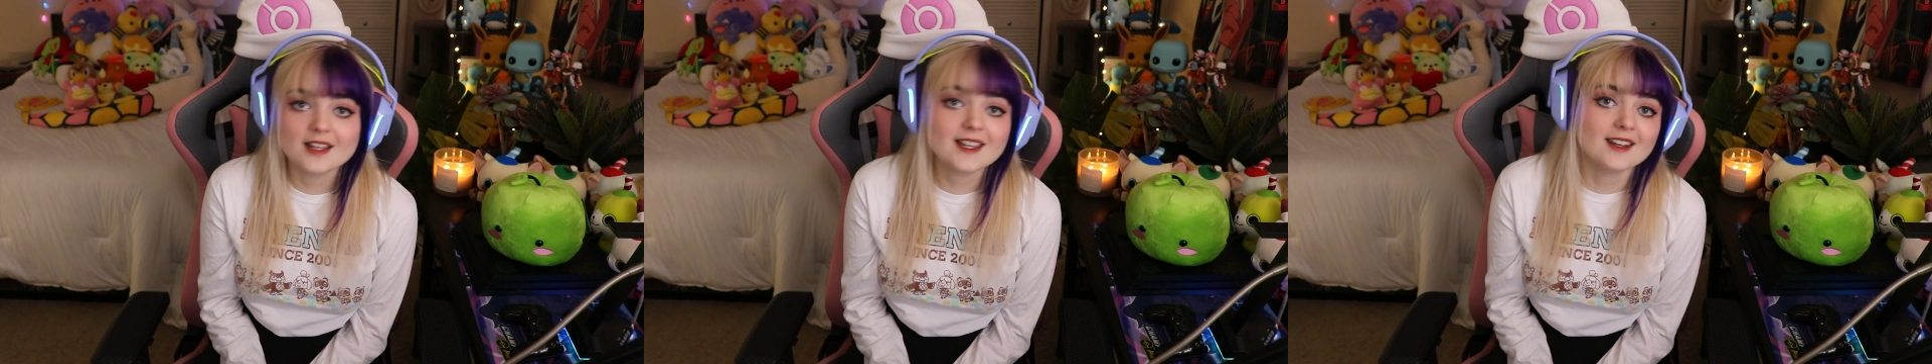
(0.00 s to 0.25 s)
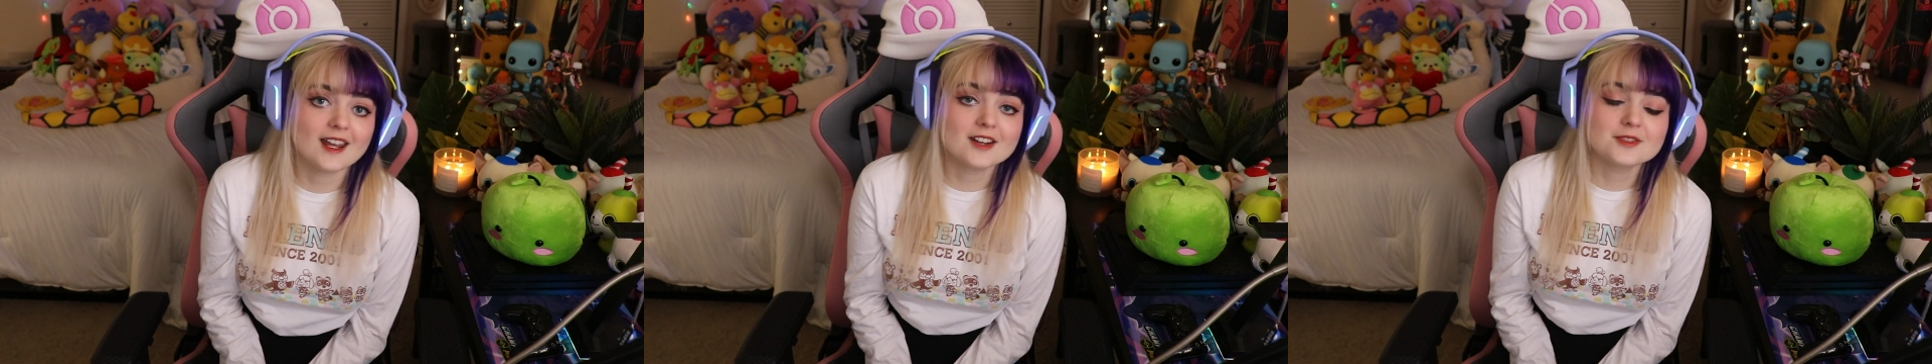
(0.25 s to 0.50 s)

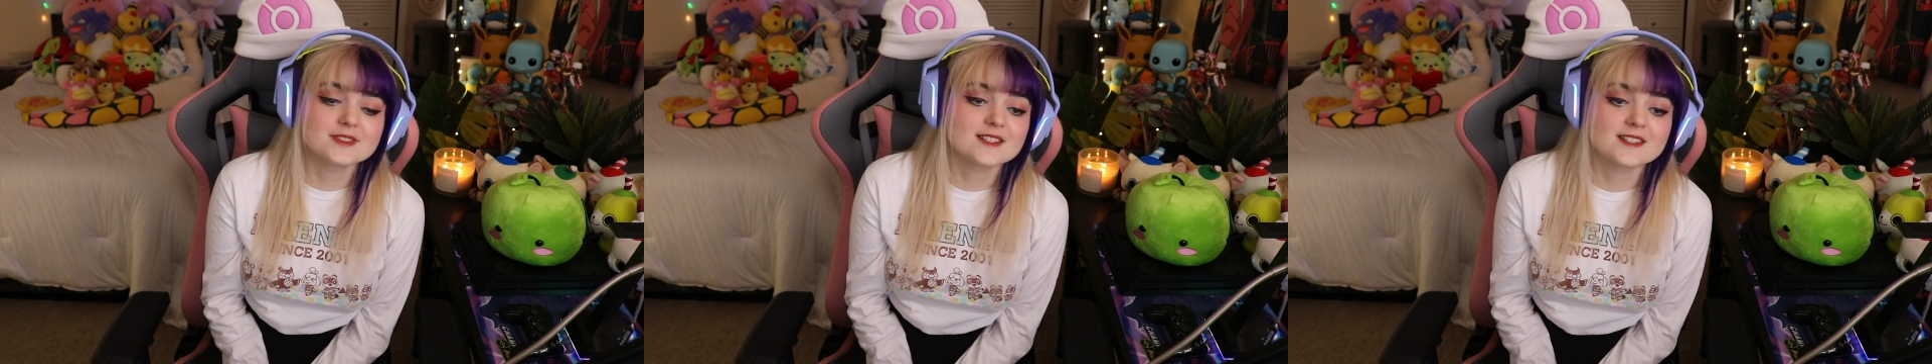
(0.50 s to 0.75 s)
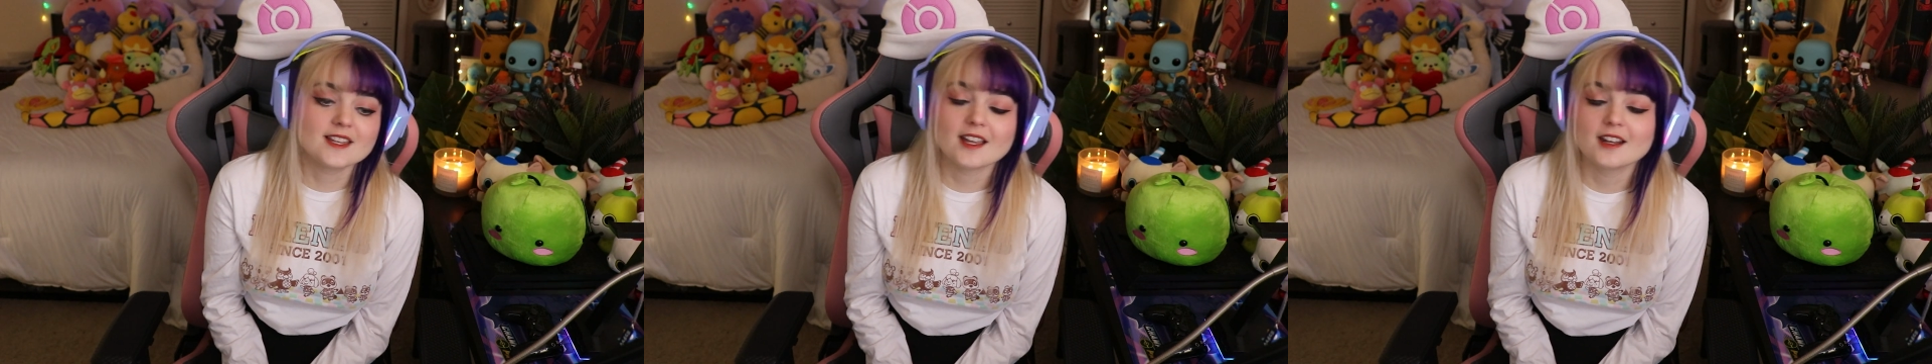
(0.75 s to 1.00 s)
Again, I don't
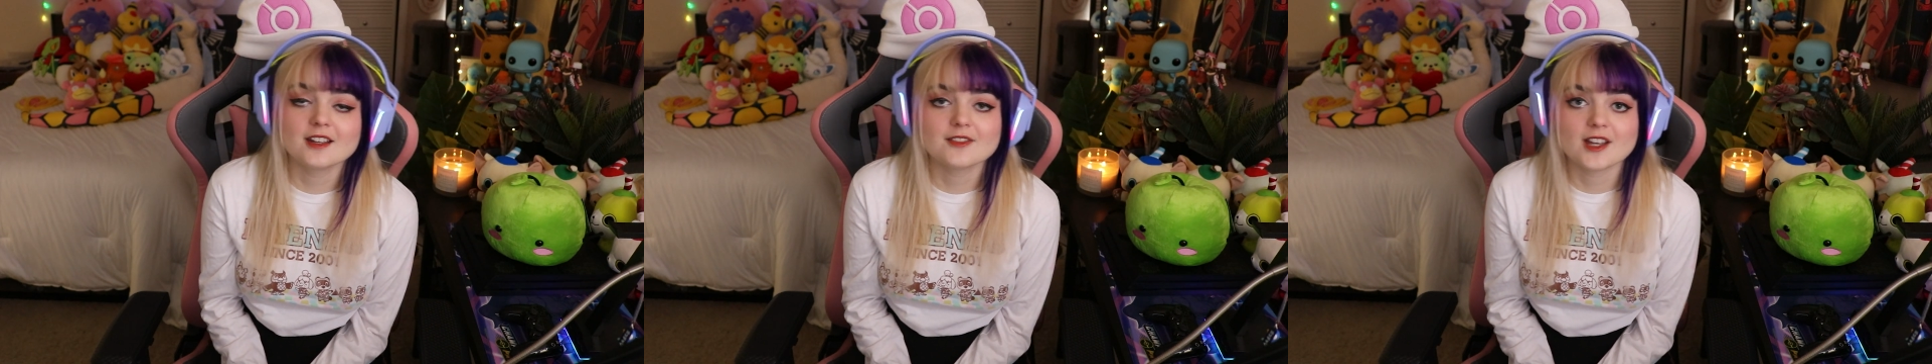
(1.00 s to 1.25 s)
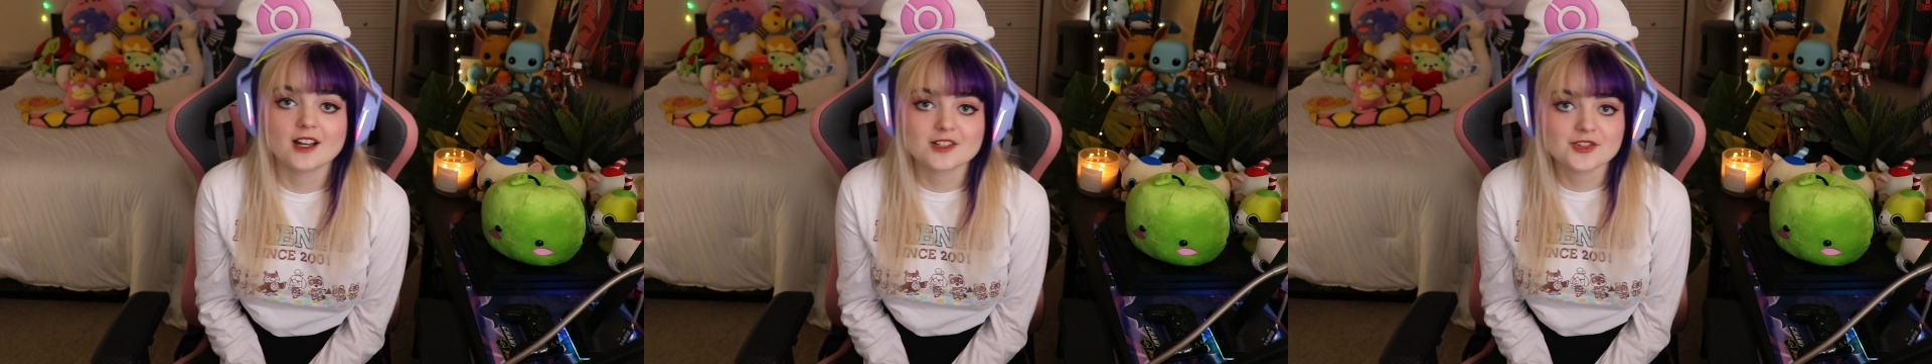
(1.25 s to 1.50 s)
dislike any of
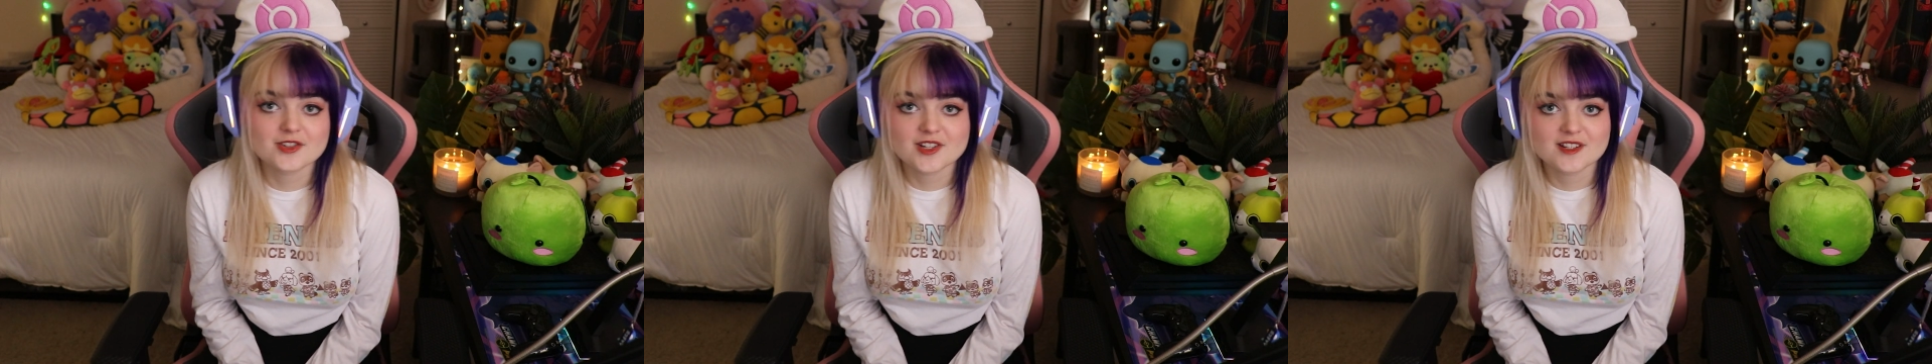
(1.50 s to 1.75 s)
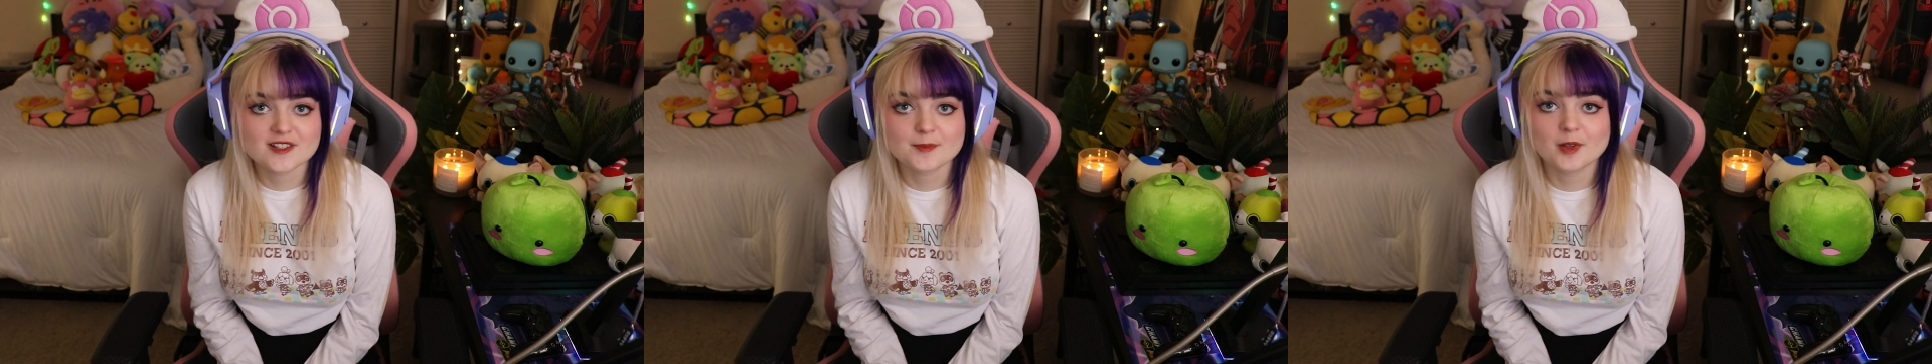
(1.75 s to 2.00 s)
the ostriches,